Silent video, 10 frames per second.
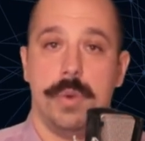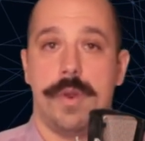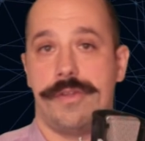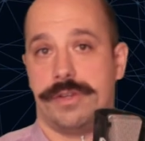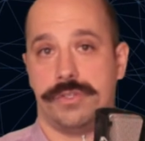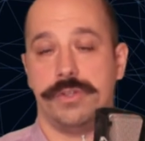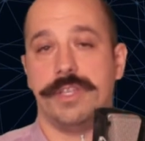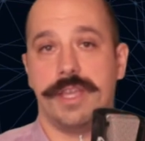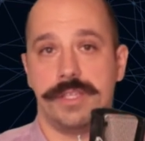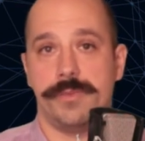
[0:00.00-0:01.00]
whether a
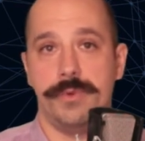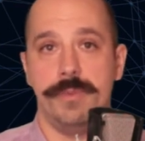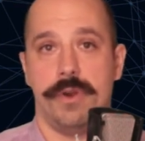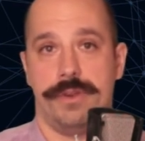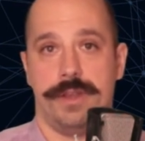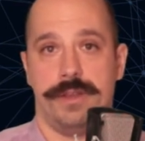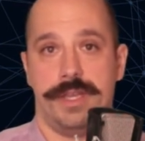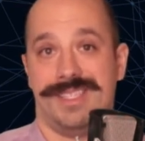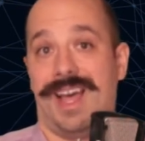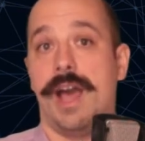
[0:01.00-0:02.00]
certain case of pneumonia
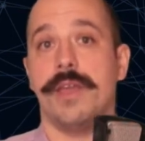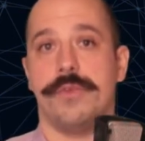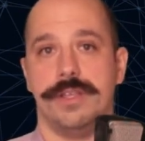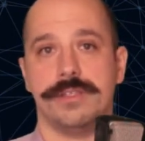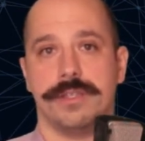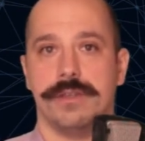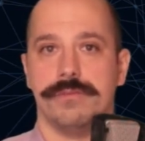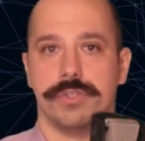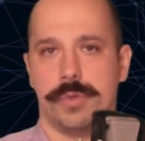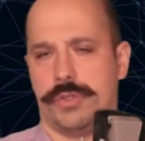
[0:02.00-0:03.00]
is high risk,
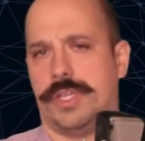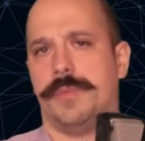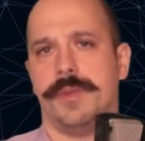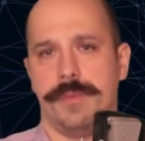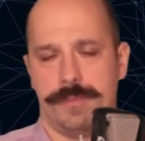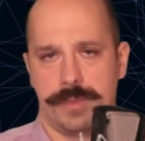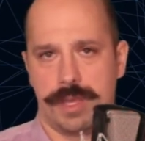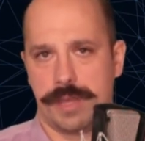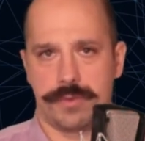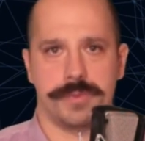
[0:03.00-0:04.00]
so we should keep them
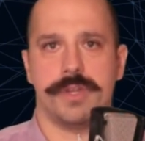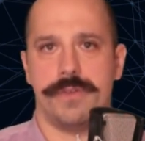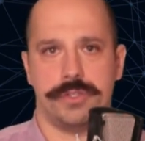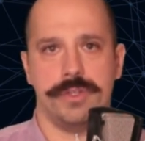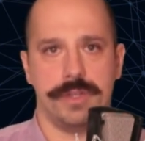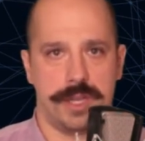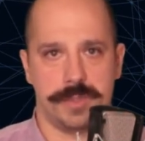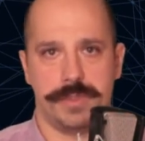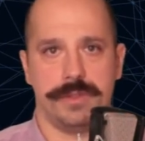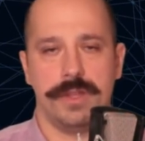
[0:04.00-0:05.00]
under observation in the
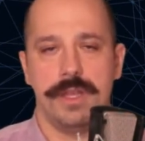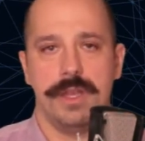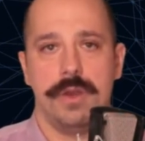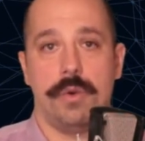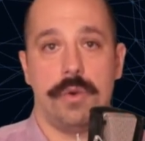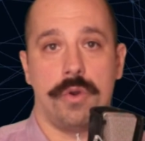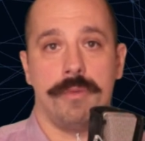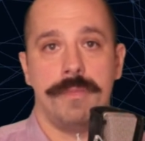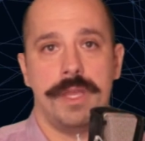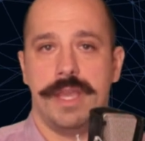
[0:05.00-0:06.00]
hospital,
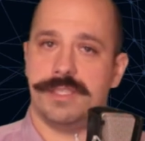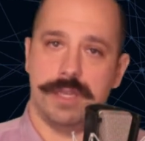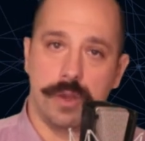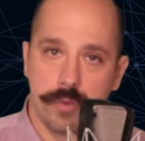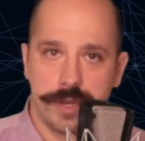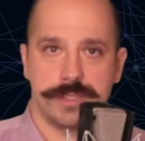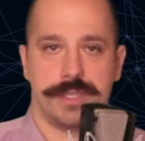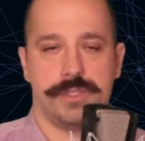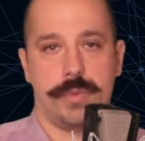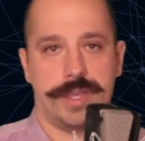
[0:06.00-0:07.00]
or it's low risk,
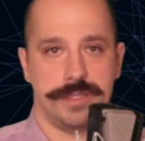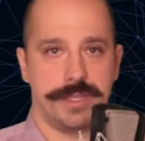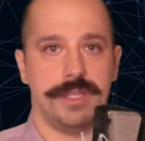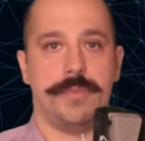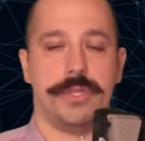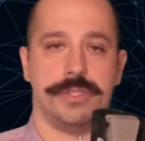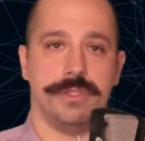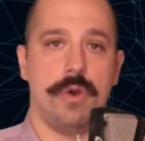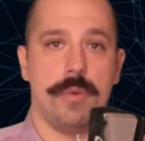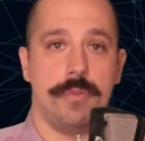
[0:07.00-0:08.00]
and so we can send the patients
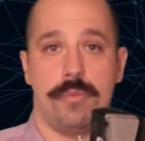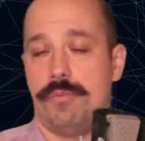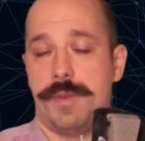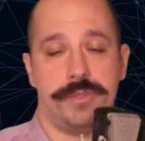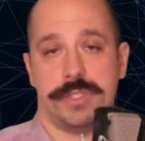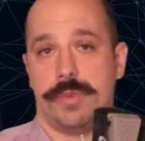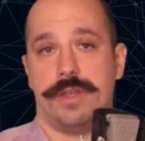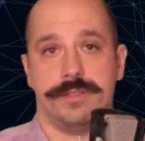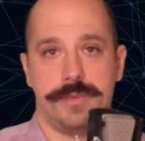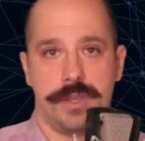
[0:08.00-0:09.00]
home, maybe just with
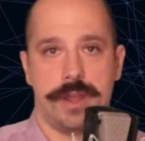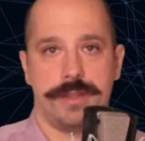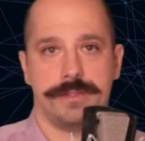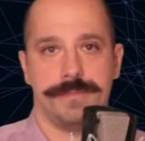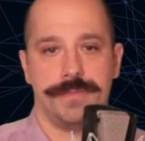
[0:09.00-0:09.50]
antibiotics.